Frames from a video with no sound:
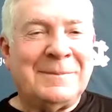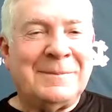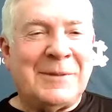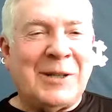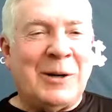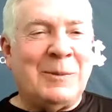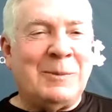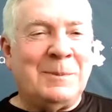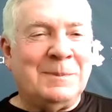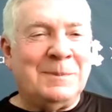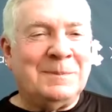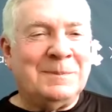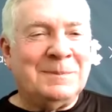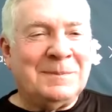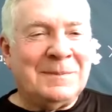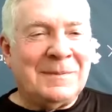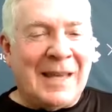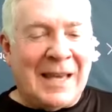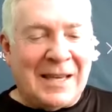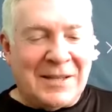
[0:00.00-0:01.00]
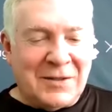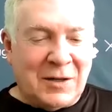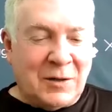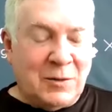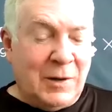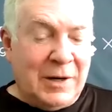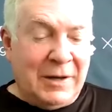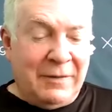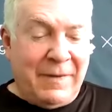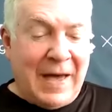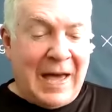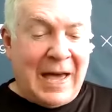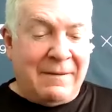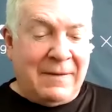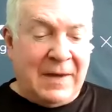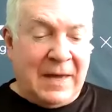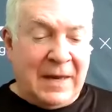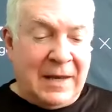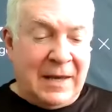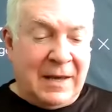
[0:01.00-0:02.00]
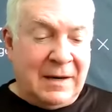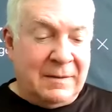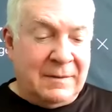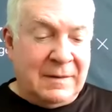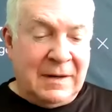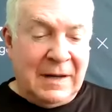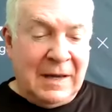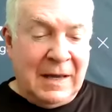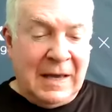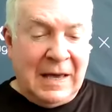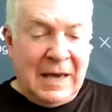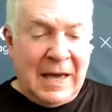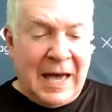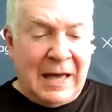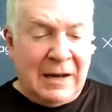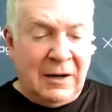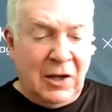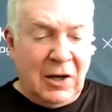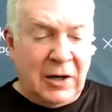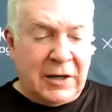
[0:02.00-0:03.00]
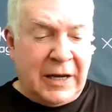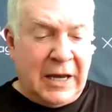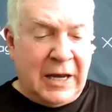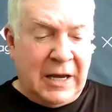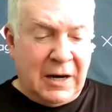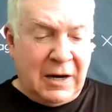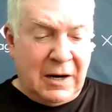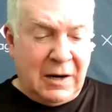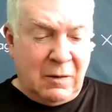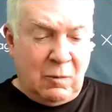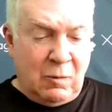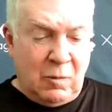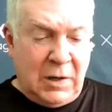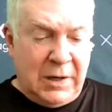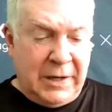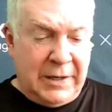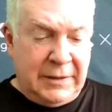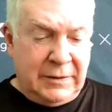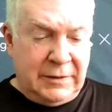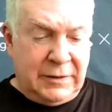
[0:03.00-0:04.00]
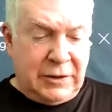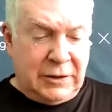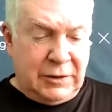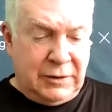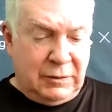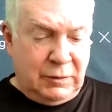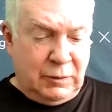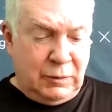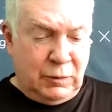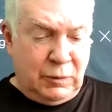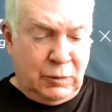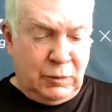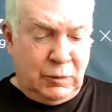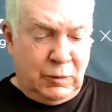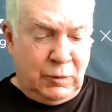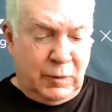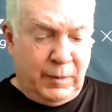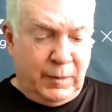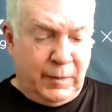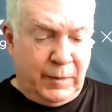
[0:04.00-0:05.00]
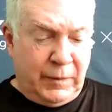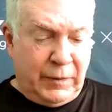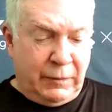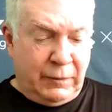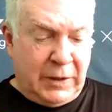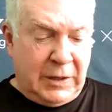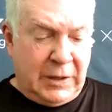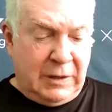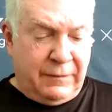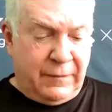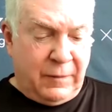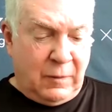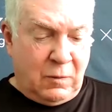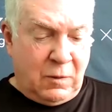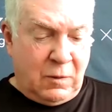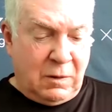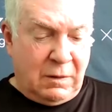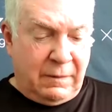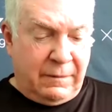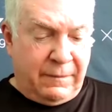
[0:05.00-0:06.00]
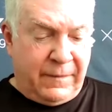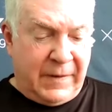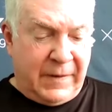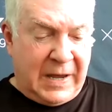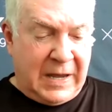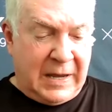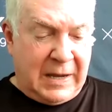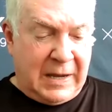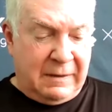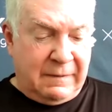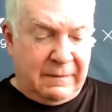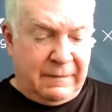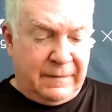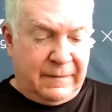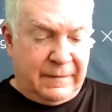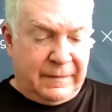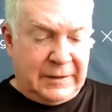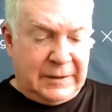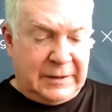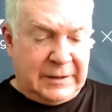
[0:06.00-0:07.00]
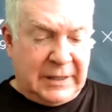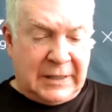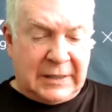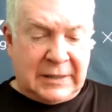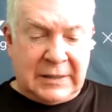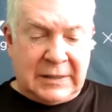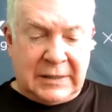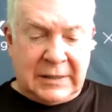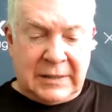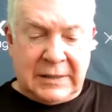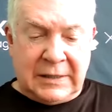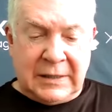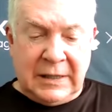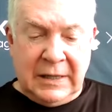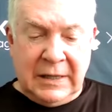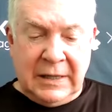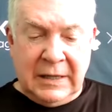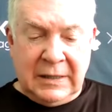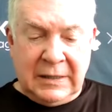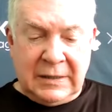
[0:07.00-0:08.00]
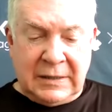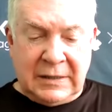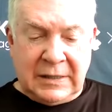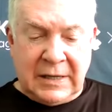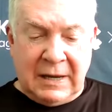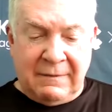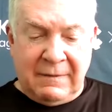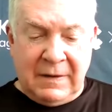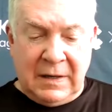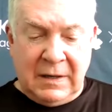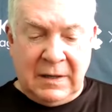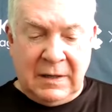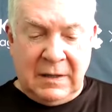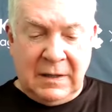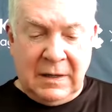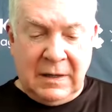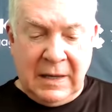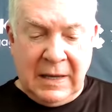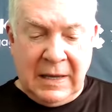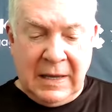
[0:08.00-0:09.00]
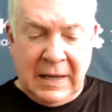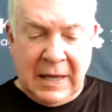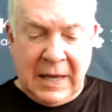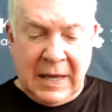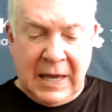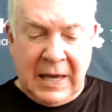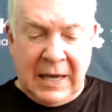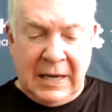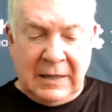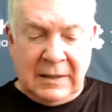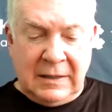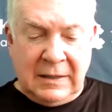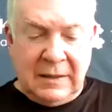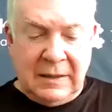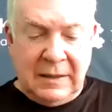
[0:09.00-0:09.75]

So that's the 25. And I look here, 1, 2, 3, 4, 5, 6, 7, 8,